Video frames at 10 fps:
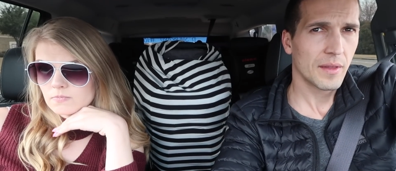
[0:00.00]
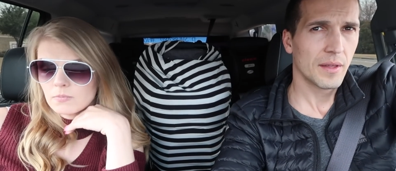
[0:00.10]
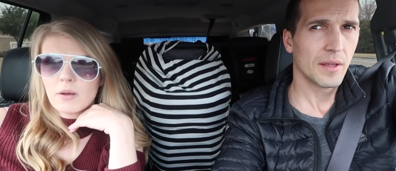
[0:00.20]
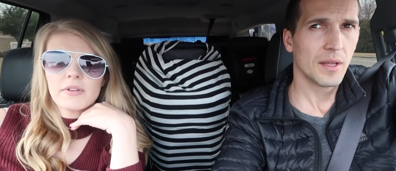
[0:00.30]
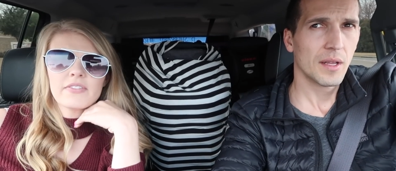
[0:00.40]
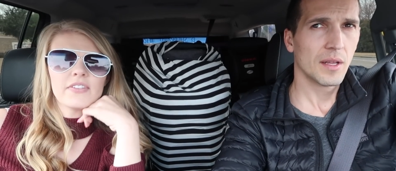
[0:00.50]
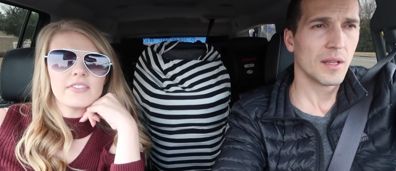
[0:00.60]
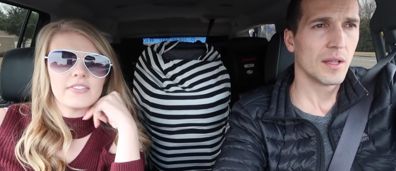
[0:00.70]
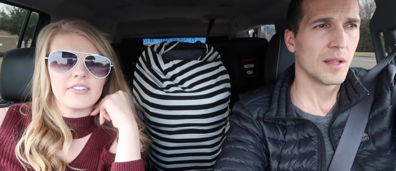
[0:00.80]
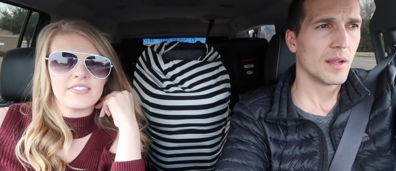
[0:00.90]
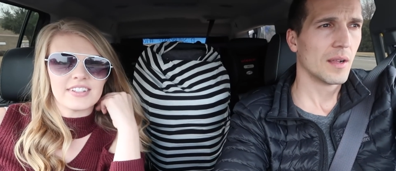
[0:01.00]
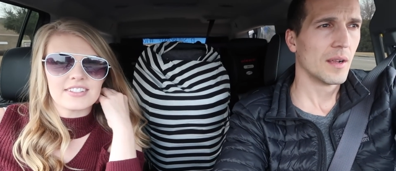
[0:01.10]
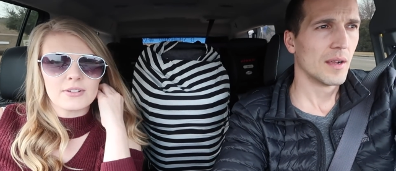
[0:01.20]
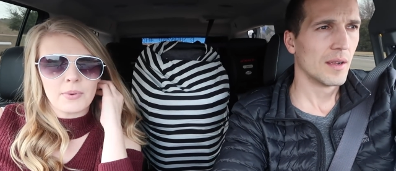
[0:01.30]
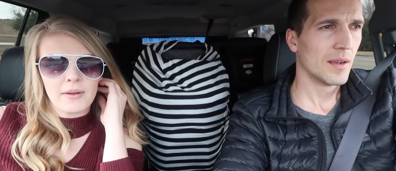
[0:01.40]
Speaker 1: probably
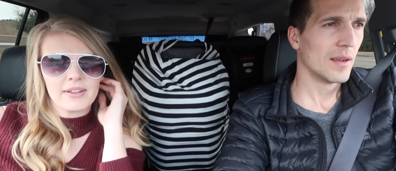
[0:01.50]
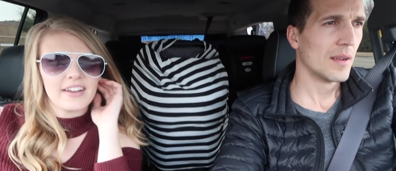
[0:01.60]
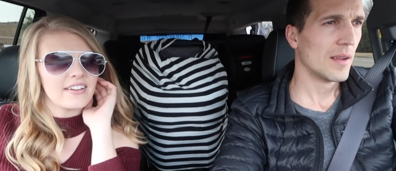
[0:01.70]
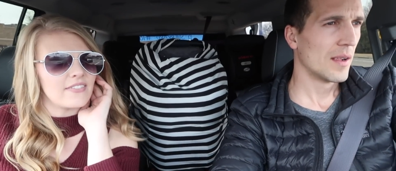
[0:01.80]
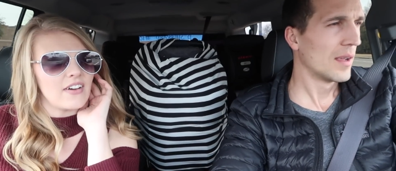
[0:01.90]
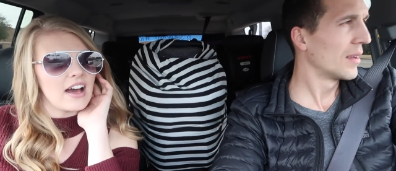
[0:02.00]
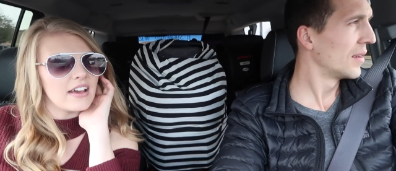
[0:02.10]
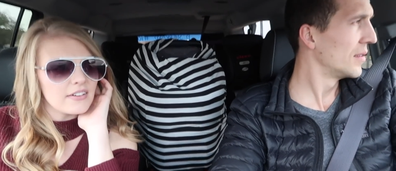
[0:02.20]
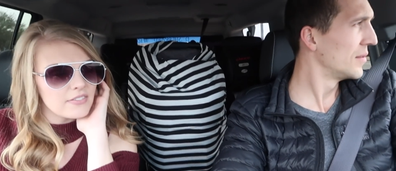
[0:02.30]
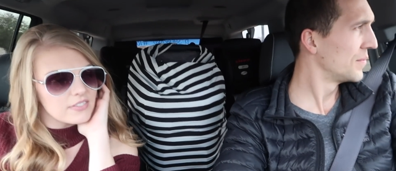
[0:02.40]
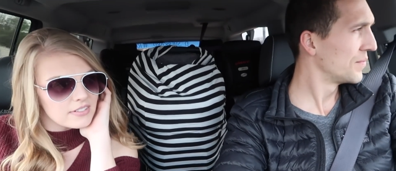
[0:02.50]
50-50, so probably out of five.